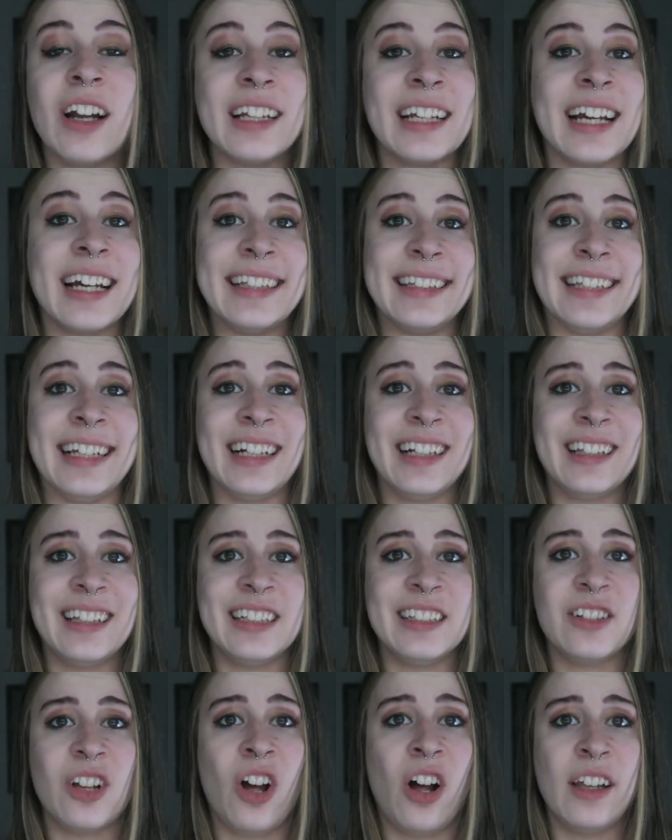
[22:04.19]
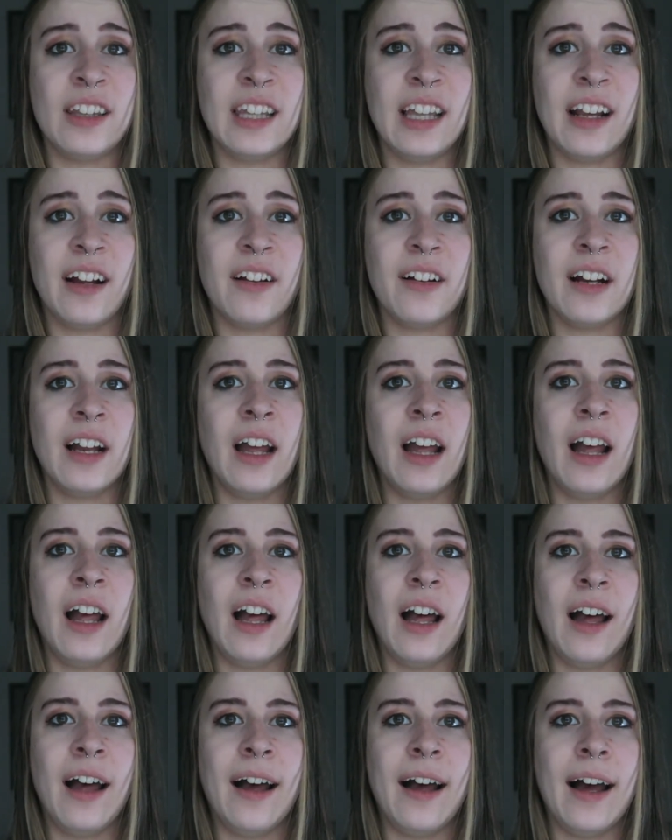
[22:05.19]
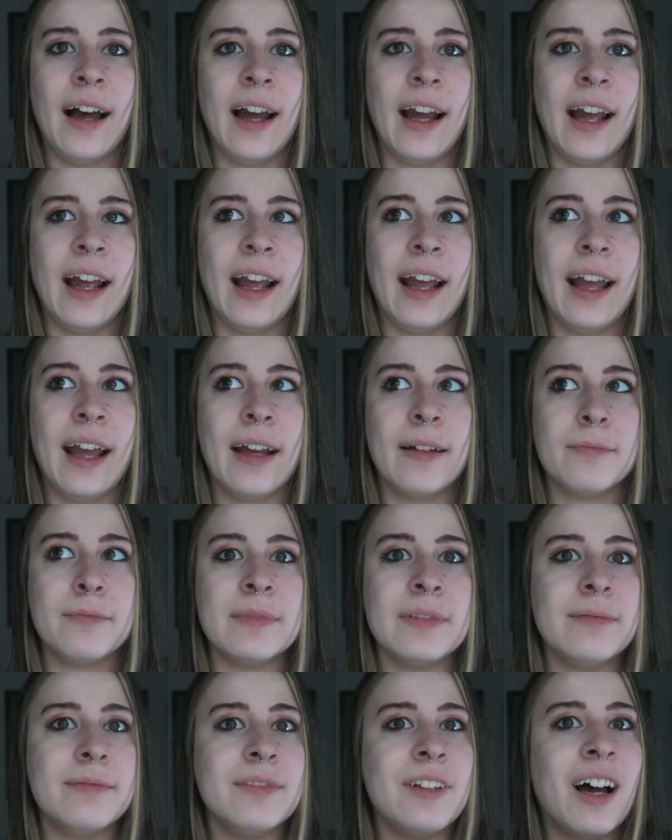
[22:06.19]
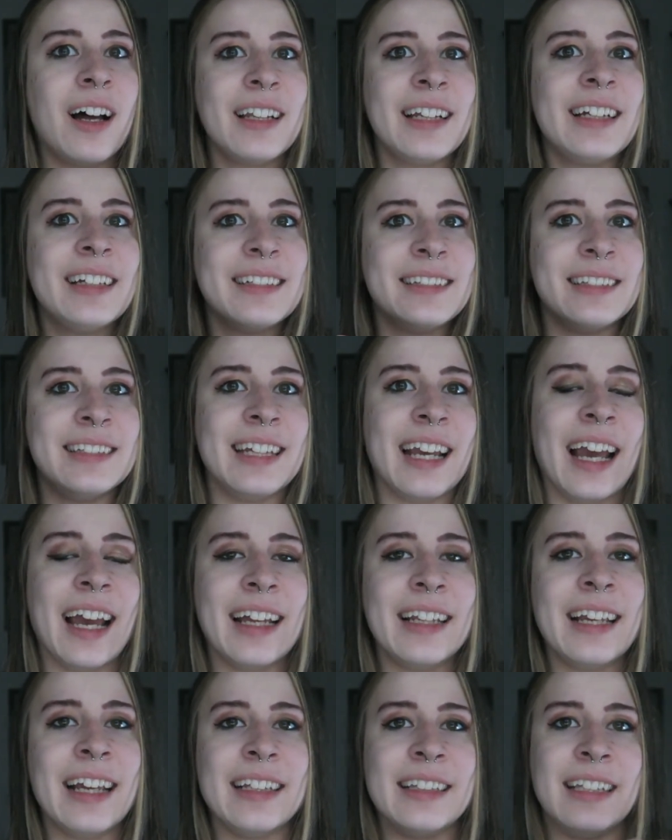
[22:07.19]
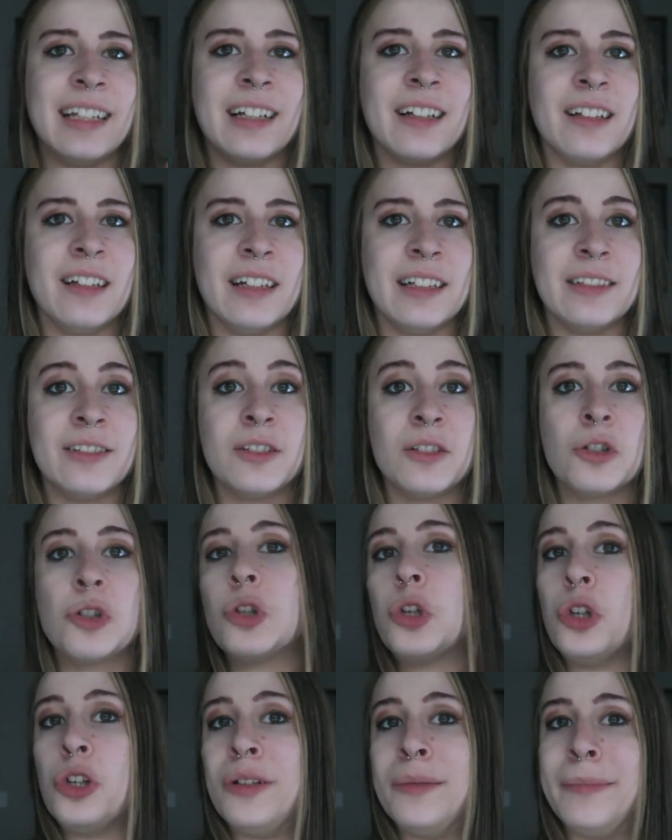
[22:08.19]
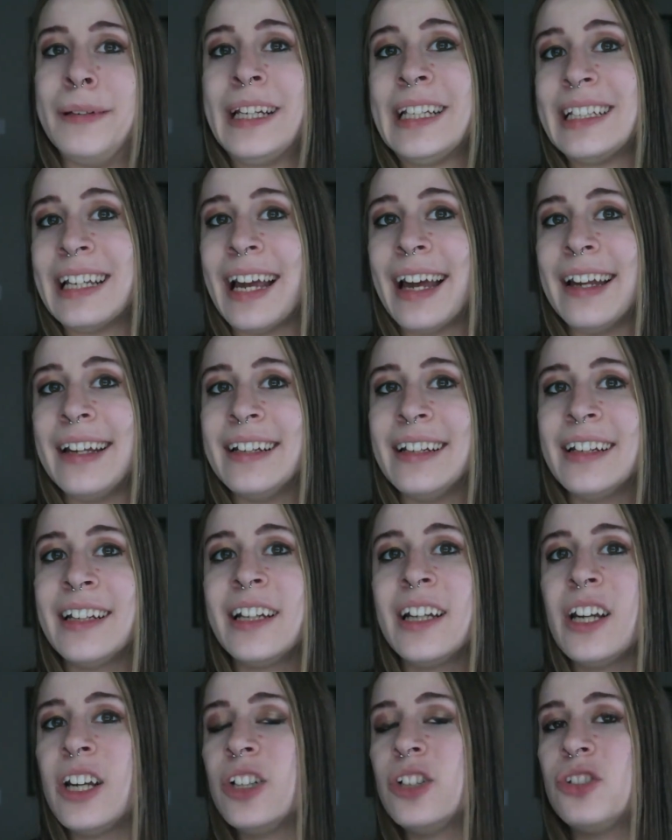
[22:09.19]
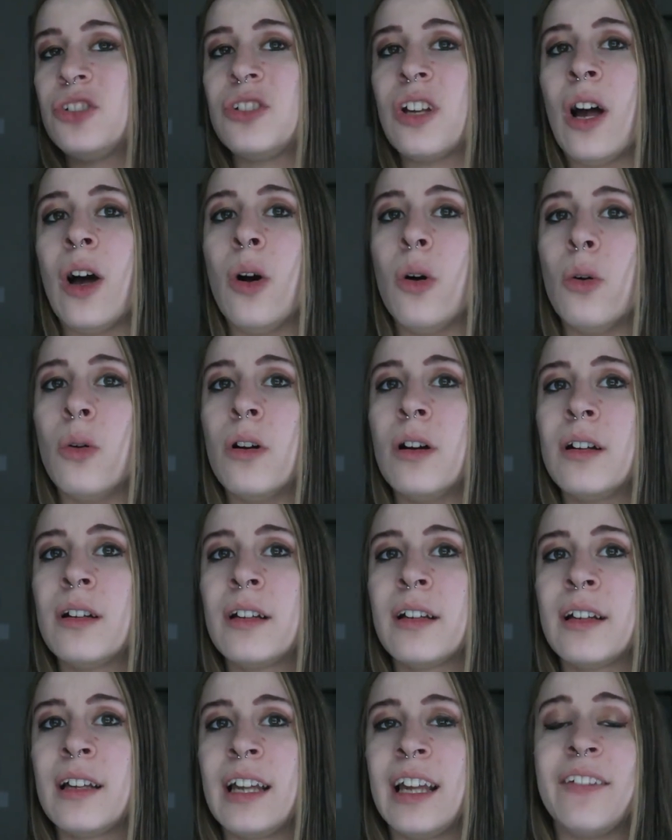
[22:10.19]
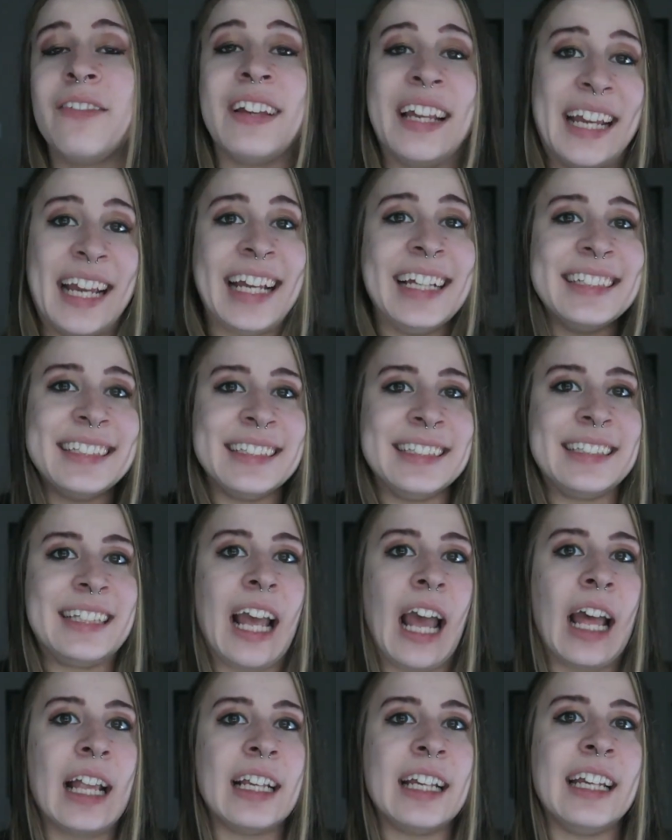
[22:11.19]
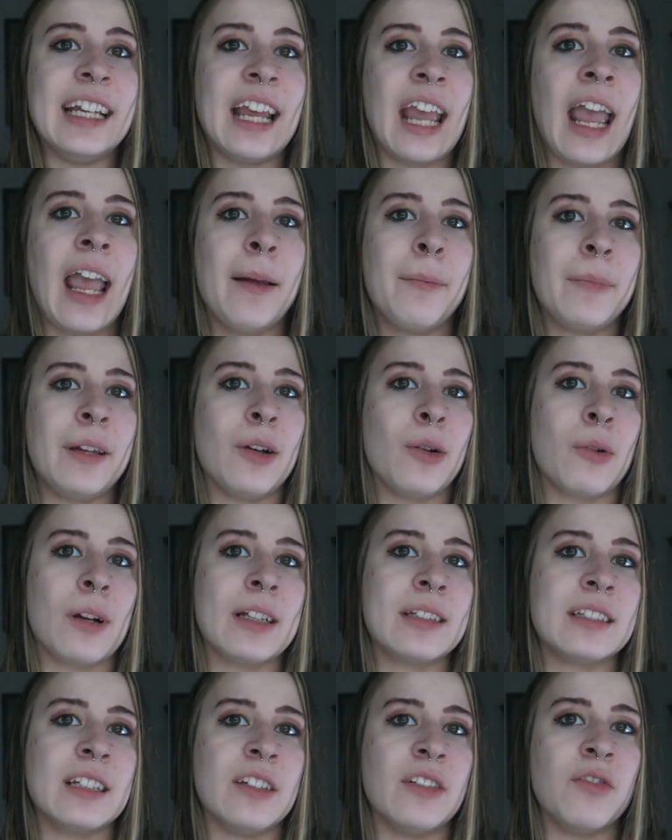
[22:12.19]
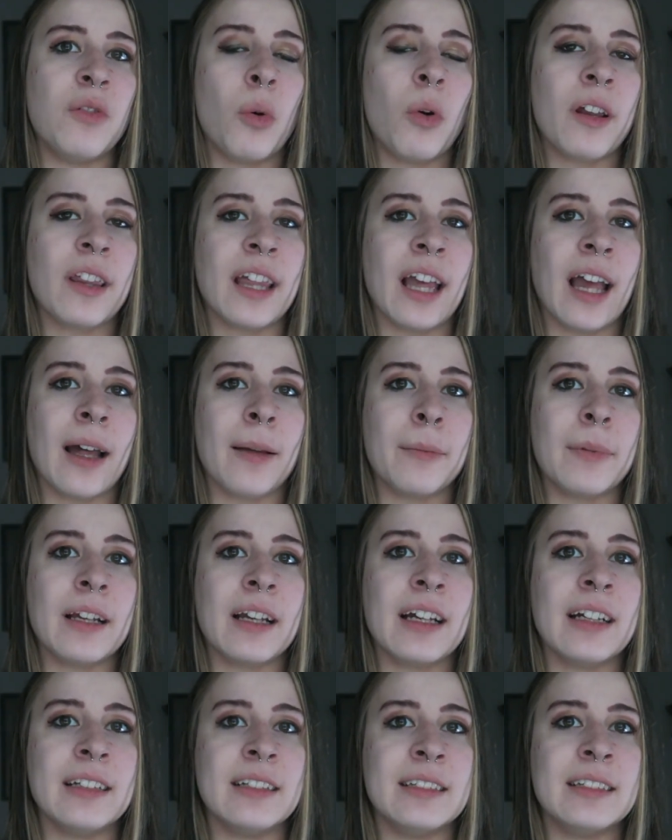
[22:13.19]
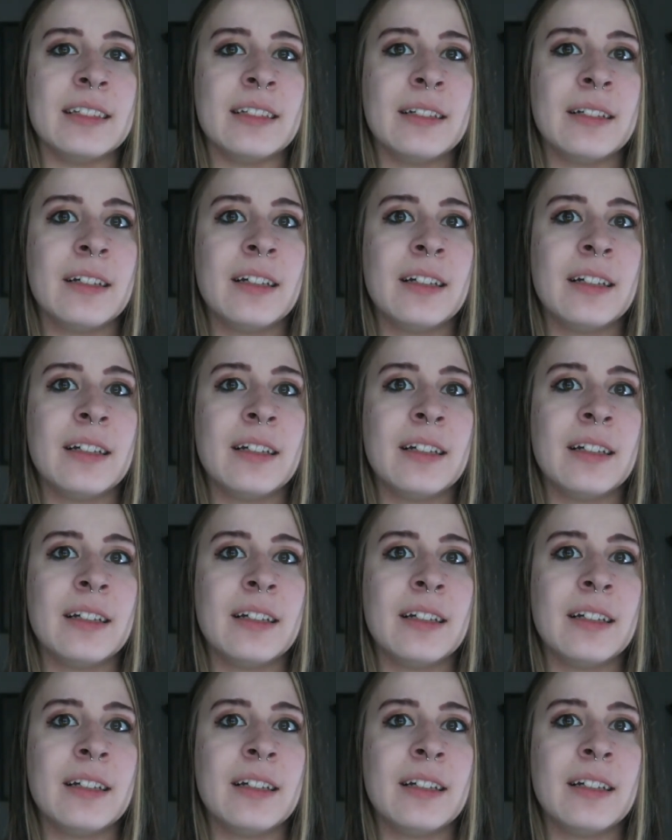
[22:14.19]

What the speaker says: Nadia and Nicholas on there, Nadia's dead and Nicholas could be dead. So if he isn't dead, he can be arrested for that, because